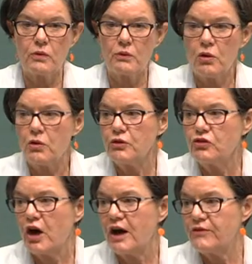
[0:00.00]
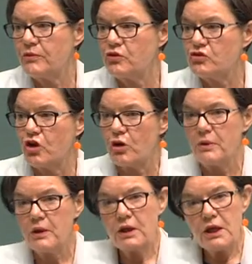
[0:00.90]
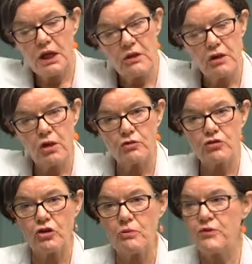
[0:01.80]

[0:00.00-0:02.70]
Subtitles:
we will all retire from this job in the long term,